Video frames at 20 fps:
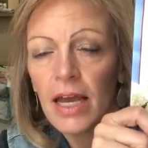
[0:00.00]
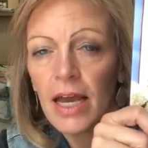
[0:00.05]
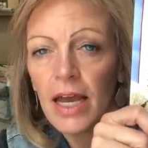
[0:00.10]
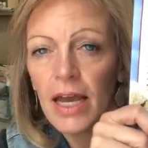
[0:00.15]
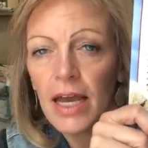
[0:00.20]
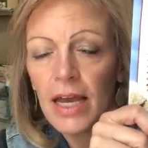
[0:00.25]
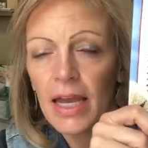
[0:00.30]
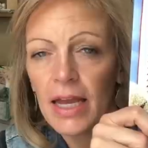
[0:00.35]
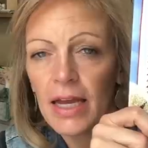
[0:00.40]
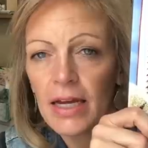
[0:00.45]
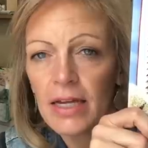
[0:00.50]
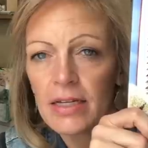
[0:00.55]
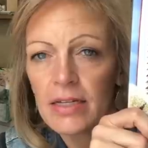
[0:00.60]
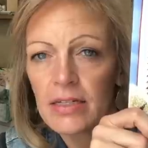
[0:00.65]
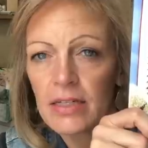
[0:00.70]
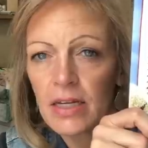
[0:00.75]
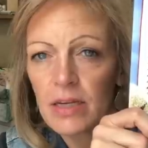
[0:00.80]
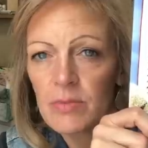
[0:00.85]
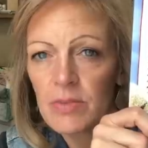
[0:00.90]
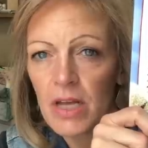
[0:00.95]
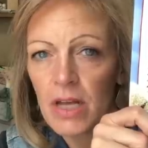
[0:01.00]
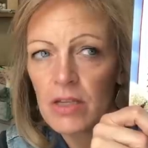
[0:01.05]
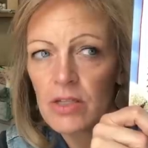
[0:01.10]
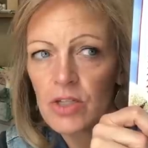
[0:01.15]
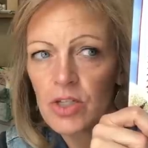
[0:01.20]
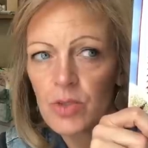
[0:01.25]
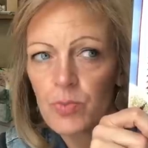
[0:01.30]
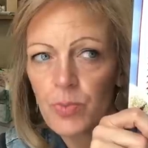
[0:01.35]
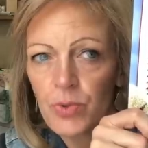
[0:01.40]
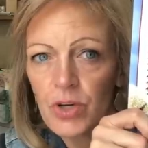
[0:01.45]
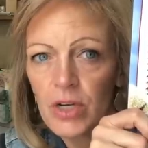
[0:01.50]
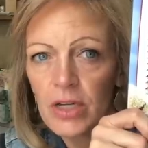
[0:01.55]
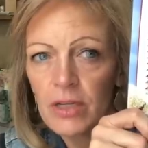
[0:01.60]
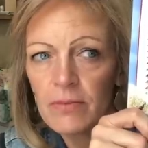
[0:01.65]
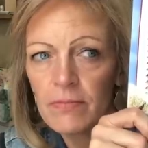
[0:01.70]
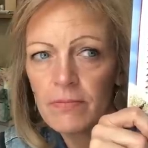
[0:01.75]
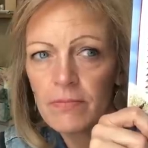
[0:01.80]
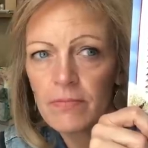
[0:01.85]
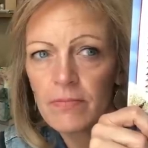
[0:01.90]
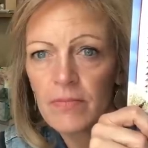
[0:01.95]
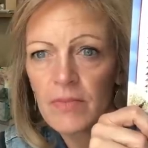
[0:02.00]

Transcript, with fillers: And it comes out in the spring,